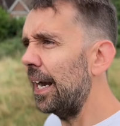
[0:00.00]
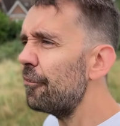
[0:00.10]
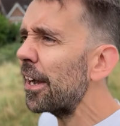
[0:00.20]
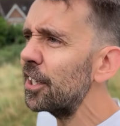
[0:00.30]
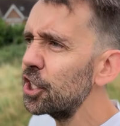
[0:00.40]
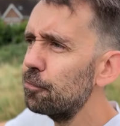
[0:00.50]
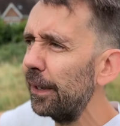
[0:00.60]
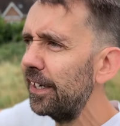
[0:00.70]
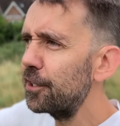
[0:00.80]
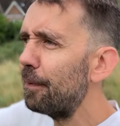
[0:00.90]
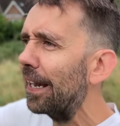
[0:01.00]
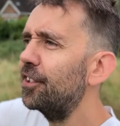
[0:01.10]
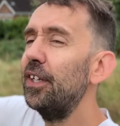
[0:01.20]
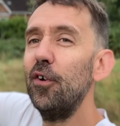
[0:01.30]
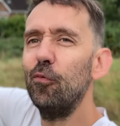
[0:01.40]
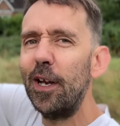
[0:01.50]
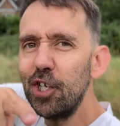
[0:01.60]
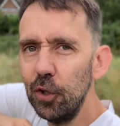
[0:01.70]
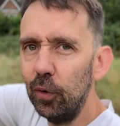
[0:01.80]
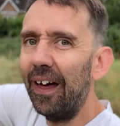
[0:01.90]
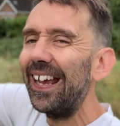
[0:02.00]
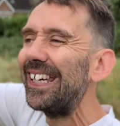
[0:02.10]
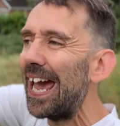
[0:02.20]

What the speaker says: And if I could just bring this back to the original, like,